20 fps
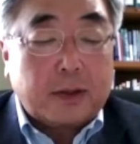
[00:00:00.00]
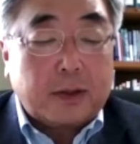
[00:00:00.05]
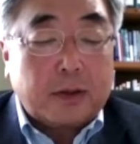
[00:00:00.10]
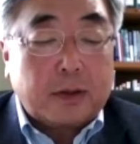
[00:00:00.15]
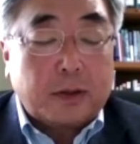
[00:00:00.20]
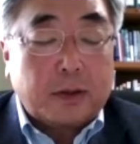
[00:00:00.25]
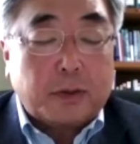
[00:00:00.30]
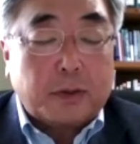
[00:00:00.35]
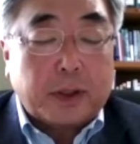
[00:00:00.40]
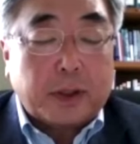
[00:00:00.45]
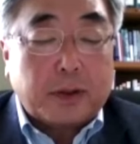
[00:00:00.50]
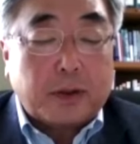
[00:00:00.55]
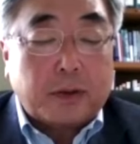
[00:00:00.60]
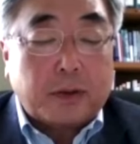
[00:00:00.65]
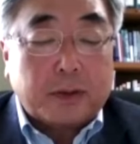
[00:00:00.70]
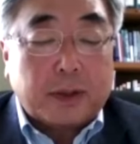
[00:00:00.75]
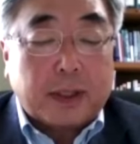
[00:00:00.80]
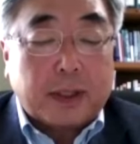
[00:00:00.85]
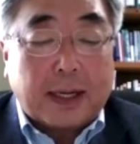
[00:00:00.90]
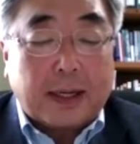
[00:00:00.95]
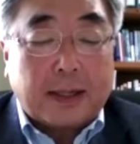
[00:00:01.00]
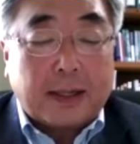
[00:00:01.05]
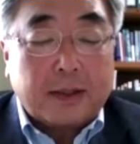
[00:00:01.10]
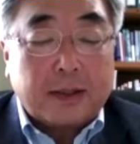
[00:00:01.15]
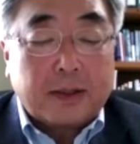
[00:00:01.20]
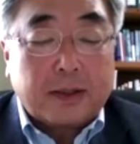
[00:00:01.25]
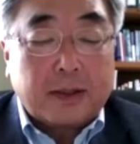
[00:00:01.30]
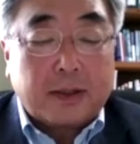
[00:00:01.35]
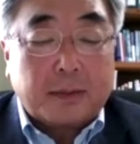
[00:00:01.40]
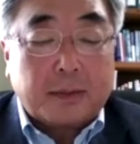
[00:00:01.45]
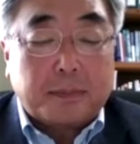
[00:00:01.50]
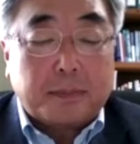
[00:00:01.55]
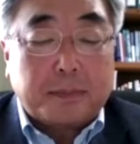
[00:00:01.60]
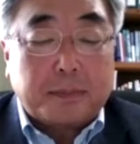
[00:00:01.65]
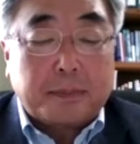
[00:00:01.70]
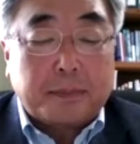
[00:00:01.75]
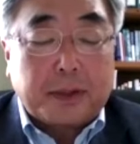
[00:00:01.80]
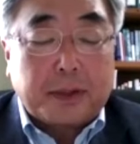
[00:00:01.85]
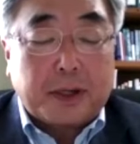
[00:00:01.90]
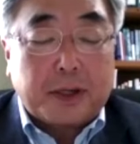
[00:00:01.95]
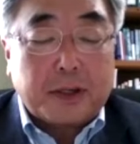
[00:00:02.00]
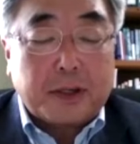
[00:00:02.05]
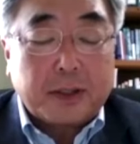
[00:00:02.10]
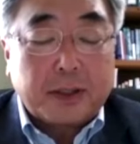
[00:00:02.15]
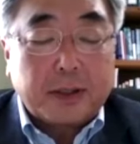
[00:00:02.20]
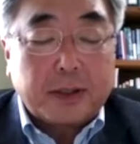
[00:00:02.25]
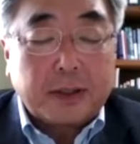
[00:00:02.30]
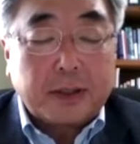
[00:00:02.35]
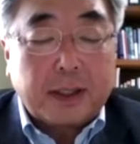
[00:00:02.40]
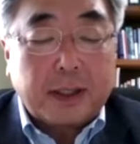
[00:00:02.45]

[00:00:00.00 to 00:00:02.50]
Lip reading: to recognize the person